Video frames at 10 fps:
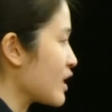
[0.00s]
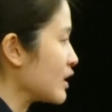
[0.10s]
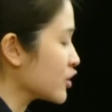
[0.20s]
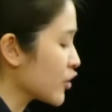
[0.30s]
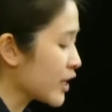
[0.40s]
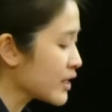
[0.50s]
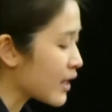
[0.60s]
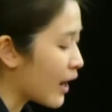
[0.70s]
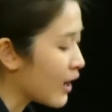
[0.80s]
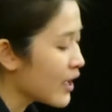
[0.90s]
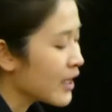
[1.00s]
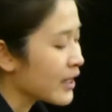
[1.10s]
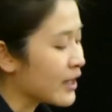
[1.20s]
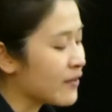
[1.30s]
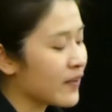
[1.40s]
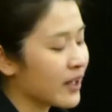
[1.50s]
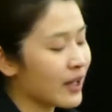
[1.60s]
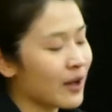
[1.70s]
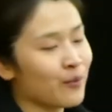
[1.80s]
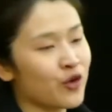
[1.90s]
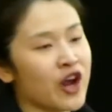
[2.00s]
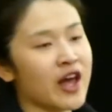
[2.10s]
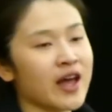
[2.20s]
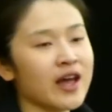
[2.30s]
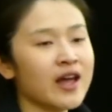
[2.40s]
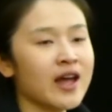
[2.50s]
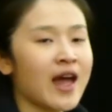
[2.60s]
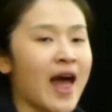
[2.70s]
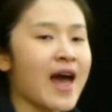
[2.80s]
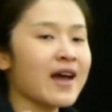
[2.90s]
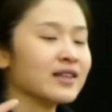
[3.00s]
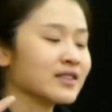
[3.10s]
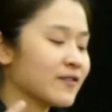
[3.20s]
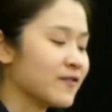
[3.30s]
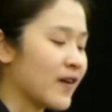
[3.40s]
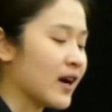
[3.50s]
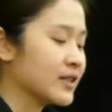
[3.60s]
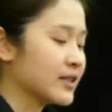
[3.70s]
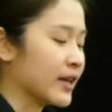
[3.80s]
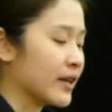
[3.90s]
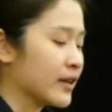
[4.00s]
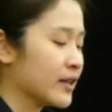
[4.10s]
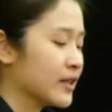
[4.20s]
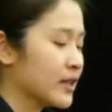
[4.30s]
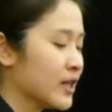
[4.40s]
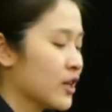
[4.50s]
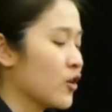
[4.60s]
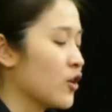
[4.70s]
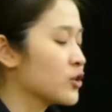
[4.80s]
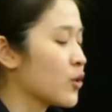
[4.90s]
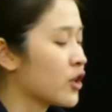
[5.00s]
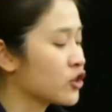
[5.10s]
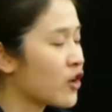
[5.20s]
And so these are giving, prayer, and fasting. Those were the